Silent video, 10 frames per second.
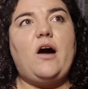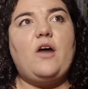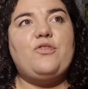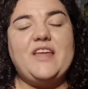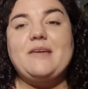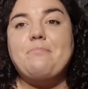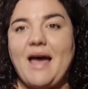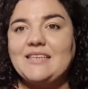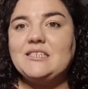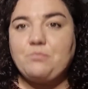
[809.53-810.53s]
the
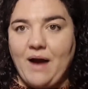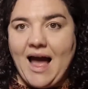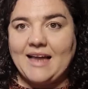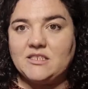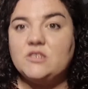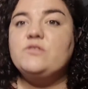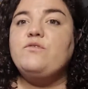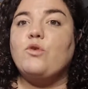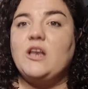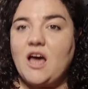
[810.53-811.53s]
best brand
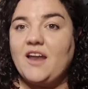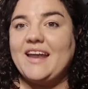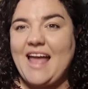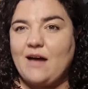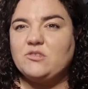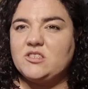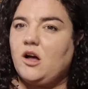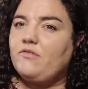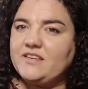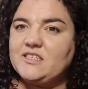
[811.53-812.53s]
for learning how to
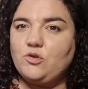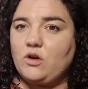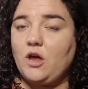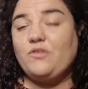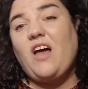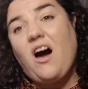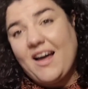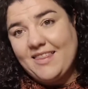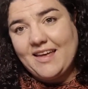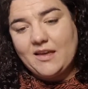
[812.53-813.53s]
start fitting your clothes,
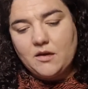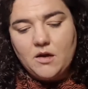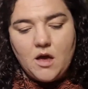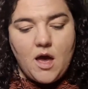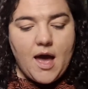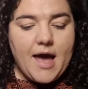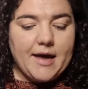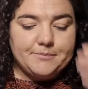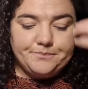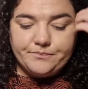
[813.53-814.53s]
I think.
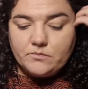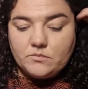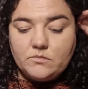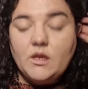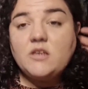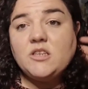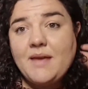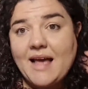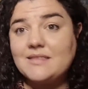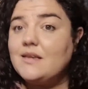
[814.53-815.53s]
So
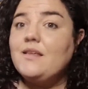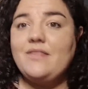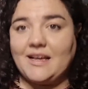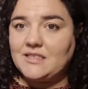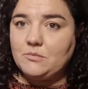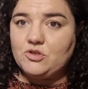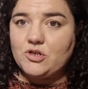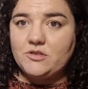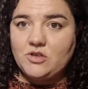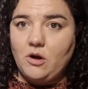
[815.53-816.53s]
yes, that's the
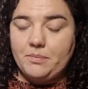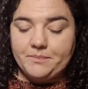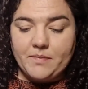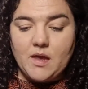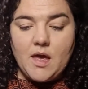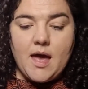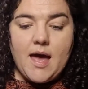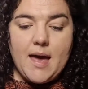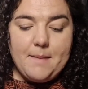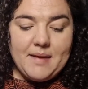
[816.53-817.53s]
Montrose top.
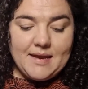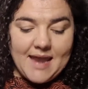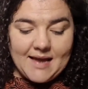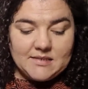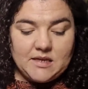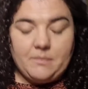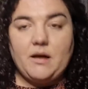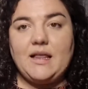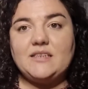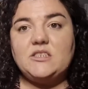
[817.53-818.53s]
Next up,
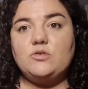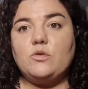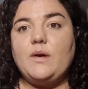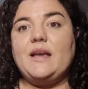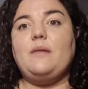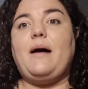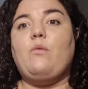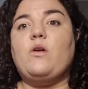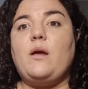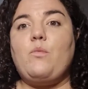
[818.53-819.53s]
I'll actually talk quickly about
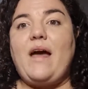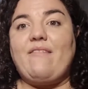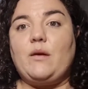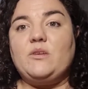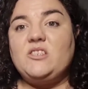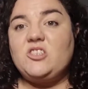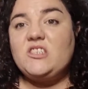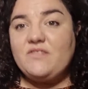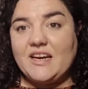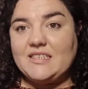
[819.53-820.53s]
what I'm wearing, which is
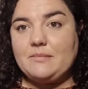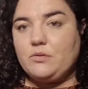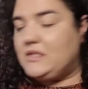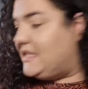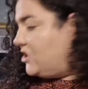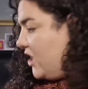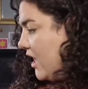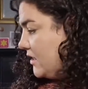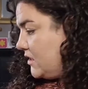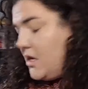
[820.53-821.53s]
just a very simple
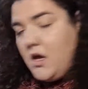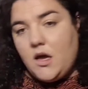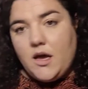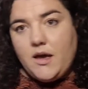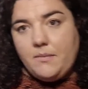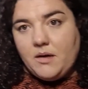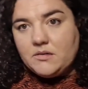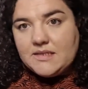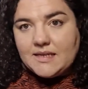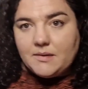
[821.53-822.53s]
t-shirt. I'll
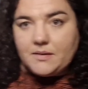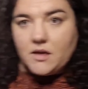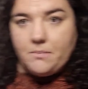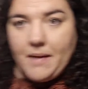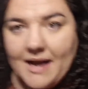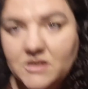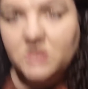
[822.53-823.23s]
stand up and go back